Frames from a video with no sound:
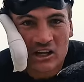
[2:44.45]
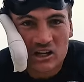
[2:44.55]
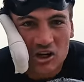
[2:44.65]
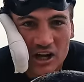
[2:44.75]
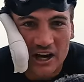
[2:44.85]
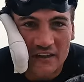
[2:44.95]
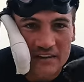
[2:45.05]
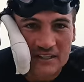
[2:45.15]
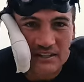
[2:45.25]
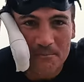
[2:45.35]
Look at it.
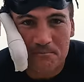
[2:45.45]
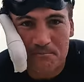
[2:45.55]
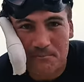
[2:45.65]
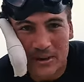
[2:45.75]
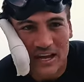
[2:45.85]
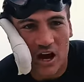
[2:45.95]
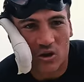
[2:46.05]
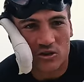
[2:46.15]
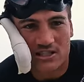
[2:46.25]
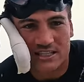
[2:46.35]
This is the big
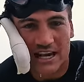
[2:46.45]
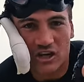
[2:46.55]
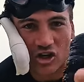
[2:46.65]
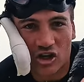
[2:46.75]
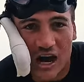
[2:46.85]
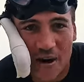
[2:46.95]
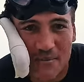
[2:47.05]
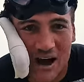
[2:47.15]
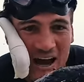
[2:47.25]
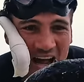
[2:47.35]
old sea
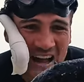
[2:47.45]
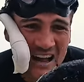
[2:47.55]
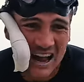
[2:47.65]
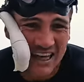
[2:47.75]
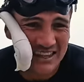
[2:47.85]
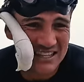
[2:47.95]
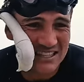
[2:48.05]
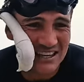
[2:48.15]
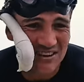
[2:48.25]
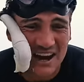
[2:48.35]
cucumber, and this
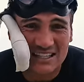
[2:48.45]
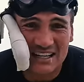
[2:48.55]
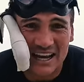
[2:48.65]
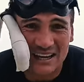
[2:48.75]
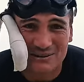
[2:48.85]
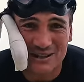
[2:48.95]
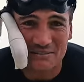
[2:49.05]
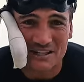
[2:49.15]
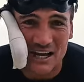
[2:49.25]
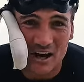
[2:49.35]
thing right here, well, let
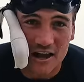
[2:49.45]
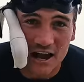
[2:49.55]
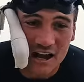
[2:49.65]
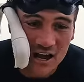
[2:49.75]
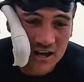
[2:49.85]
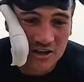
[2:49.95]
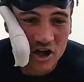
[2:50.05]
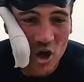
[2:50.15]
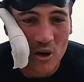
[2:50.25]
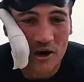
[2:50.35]
me tell you,
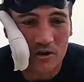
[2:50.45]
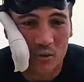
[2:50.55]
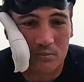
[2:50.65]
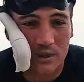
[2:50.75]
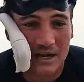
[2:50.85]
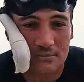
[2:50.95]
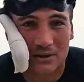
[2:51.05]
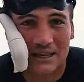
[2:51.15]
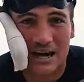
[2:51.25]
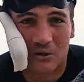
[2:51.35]
no one on the bloody
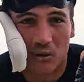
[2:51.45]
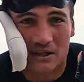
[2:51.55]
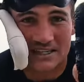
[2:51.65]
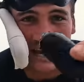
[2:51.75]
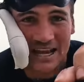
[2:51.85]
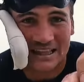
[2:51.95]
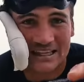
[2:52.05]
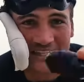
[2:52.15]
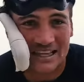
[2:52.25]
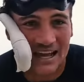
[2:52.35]
planet wants to eat
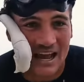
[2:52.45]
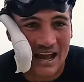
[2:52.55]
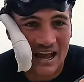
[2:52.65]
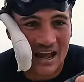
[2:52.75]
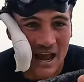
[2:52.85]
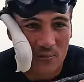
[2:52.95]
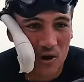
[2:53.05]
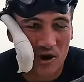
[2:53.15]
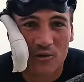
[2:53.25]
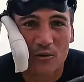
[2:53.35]
this thing. And
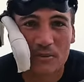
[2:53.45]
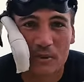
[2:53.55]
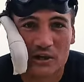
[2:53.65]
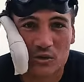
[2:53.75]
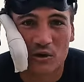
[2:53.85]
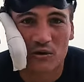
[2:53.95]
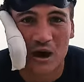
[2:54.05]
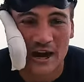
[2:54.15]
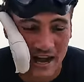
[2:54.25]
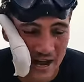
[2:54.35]
we're gonna rip into it
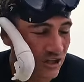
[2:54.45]
right now.